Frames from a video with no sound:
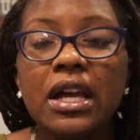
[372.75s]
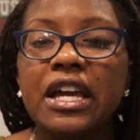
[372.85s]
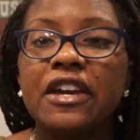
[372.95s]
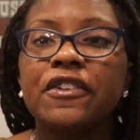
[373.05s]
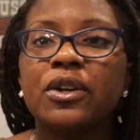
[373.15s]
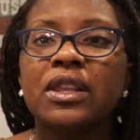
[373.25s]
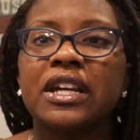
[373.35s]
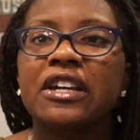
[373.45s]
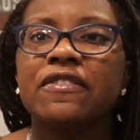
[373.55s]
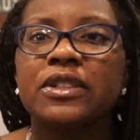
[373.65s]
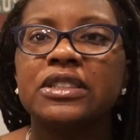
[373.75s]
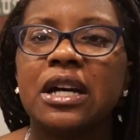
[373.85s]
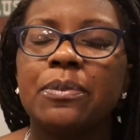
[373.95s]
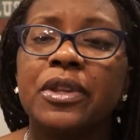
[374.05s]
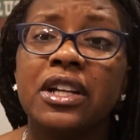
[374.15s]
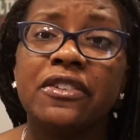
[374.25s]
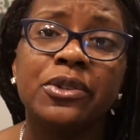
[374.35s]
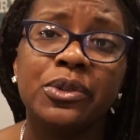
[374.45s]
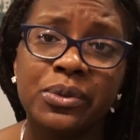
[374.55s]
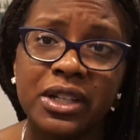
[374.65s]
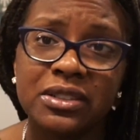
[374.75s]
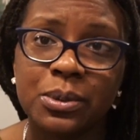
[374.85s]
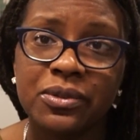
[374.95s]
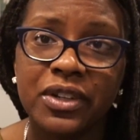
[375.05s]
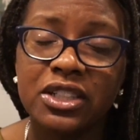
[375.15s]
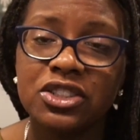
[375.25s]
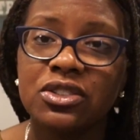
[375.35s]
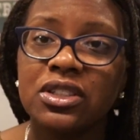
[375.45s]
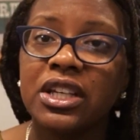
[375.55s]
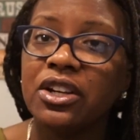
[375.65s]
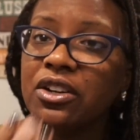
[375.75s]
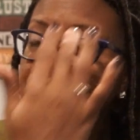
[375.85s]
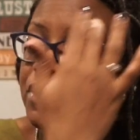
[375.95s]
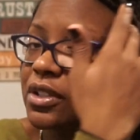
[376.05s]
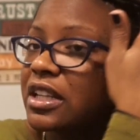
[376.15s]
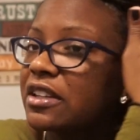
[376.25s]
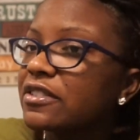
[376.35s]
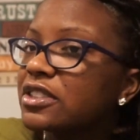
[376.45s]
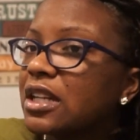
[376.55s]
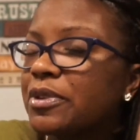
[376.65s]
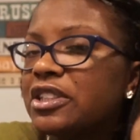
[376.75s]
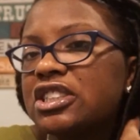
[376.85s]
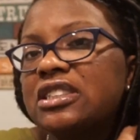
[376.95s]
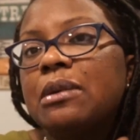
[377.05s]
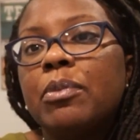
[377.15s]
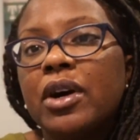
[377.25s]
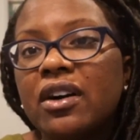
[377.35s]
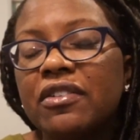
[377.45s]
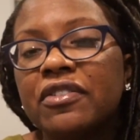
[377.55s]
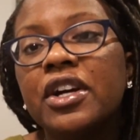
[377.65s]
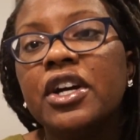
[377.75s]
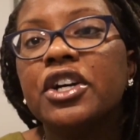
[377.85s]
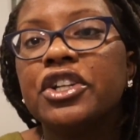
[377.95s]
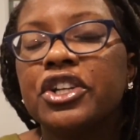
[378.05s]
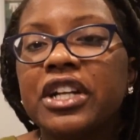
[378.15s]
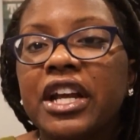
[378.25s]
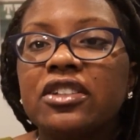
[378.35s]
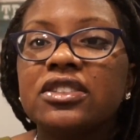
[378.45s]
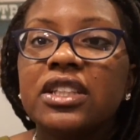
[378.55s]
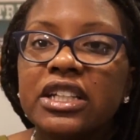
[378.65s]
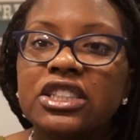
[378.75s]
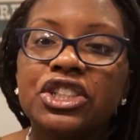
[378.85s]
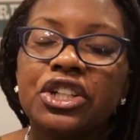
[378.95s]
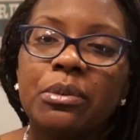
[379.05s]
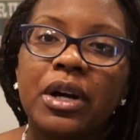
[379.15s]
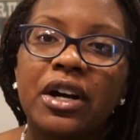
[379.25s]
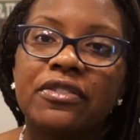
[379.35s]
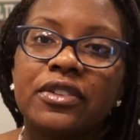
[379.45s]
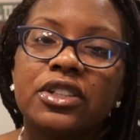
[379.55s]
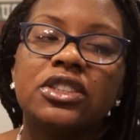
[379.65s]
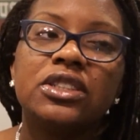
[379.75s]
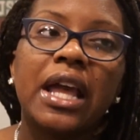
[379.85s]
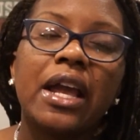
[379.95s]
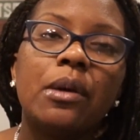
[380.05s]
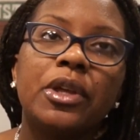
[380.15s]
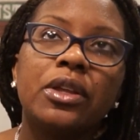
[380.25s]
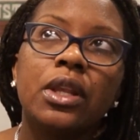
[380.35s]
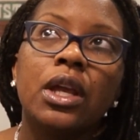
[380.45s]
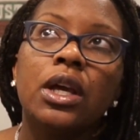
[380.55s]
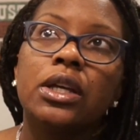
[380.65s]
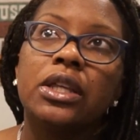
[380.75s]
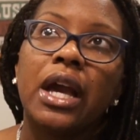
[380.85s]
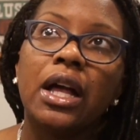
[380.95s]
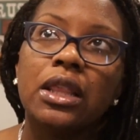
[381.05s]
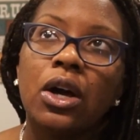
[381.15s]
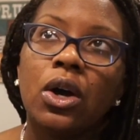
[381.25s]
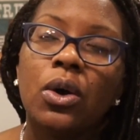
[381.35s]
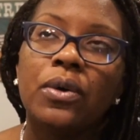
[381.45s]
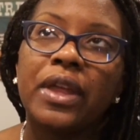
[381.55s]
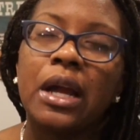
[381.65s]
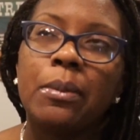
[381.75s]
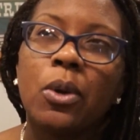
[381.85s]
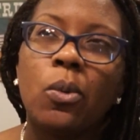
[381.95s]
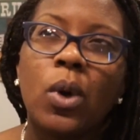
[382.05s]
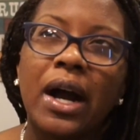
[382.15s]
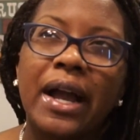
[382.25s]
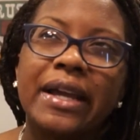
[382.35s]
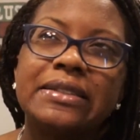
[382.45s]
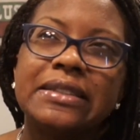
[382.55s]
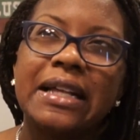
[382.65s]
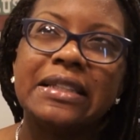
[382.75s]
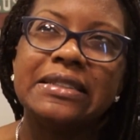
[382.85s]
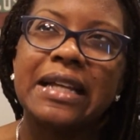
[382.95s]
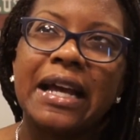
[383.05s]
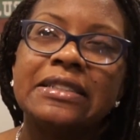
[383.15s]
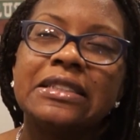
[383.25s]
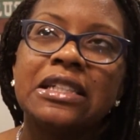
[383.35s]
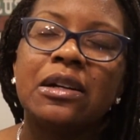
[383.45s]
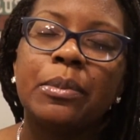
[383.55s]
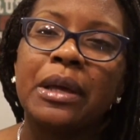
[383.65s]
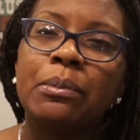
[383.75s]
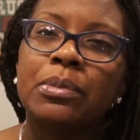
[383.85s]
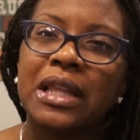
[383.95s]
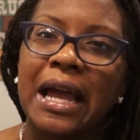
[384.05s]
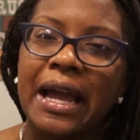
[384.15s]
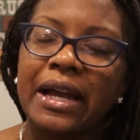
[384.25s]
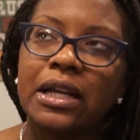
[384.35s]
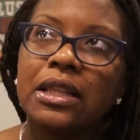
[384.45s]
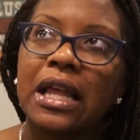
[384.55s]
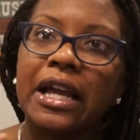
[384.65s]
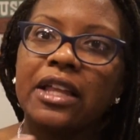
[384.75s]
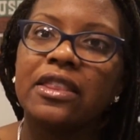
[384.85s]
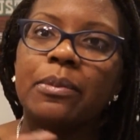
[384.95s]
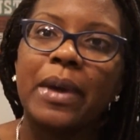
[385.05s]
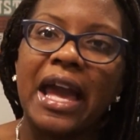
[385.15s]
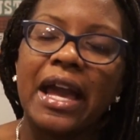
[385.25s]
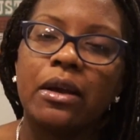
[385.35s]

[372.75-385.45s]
if you're looking for something, if you do nails professionally, or if you're looking for something just to buff your nails, look into your buffers. They come in yellow, they come in white. Sally's has them in black, like the